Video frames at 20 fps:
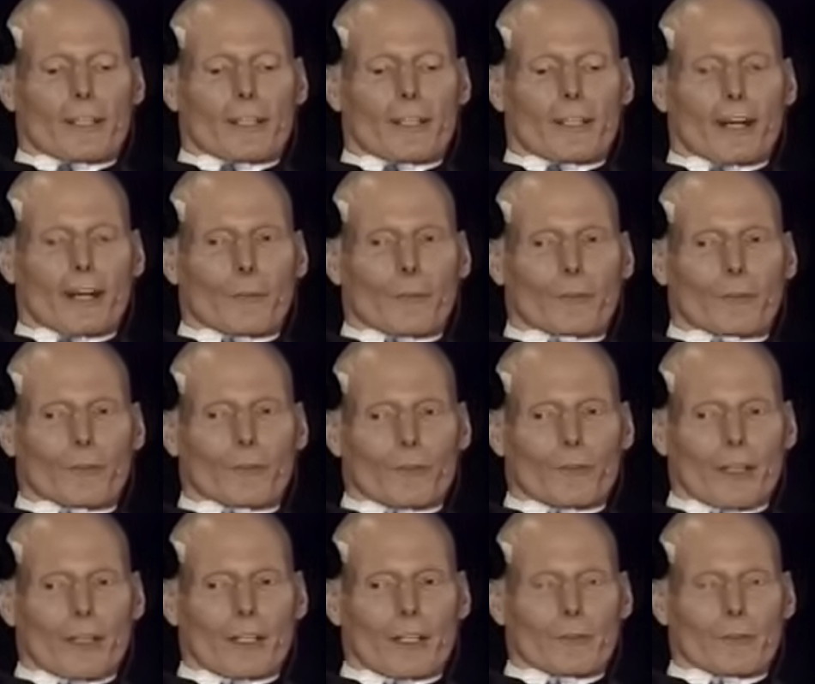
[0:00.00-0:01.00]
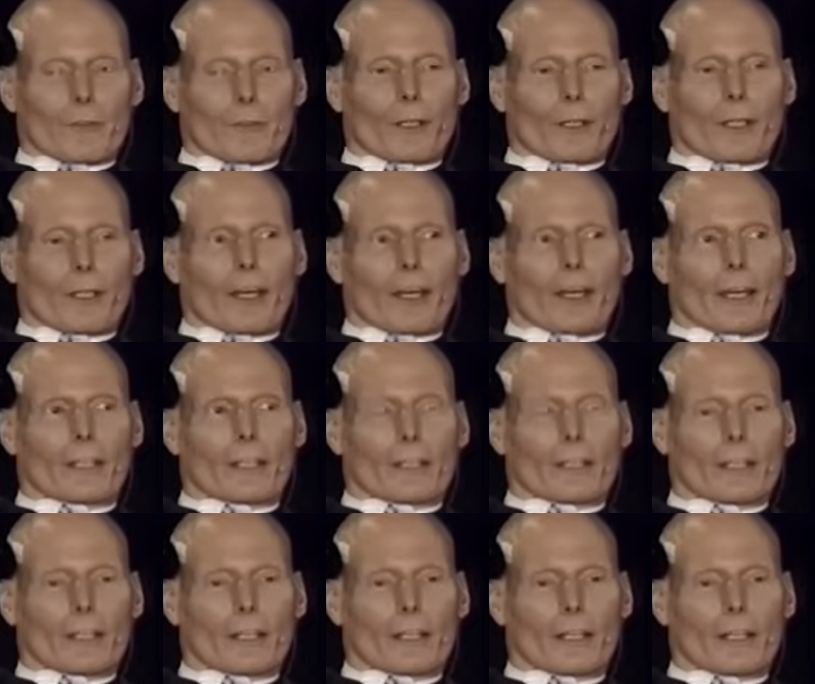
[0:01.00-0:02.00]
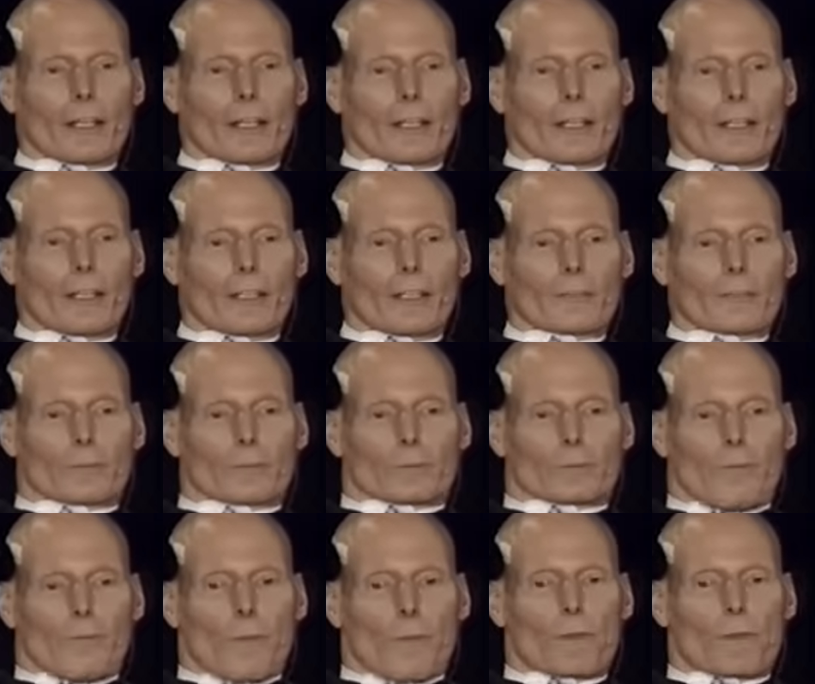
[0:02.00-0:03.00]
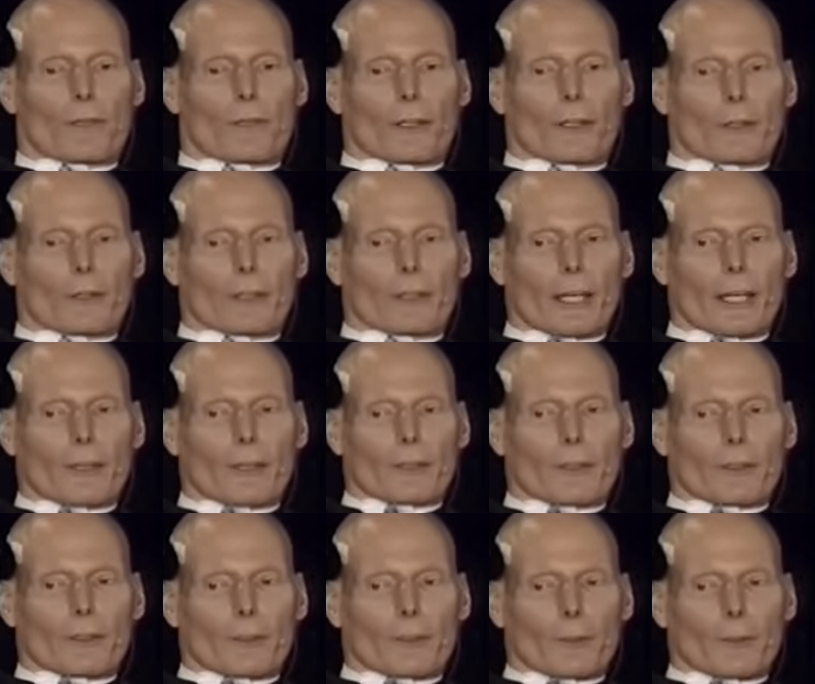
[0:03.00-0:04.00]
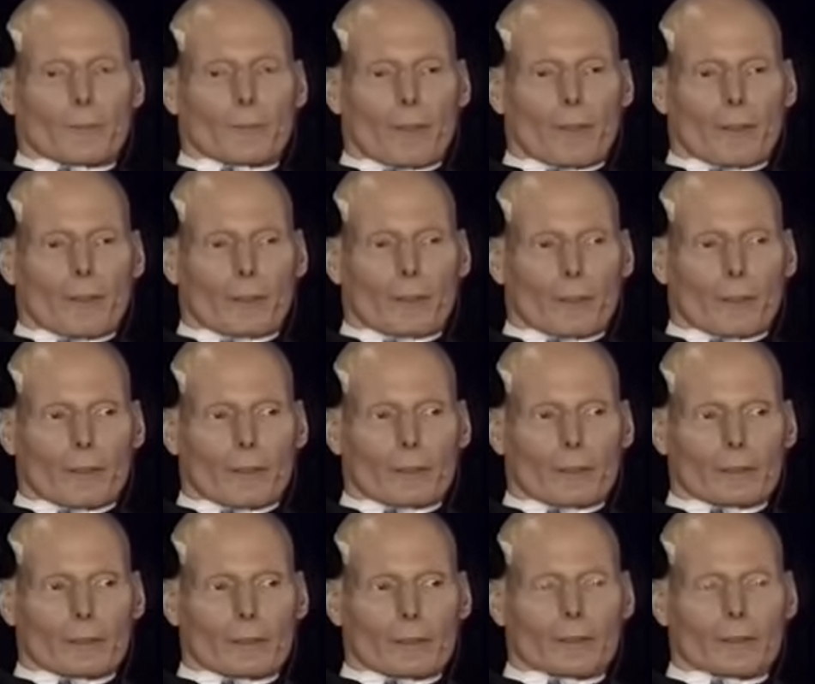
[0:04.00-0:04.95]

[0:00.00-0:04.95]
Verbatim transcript: I was invited one day to go down into the basement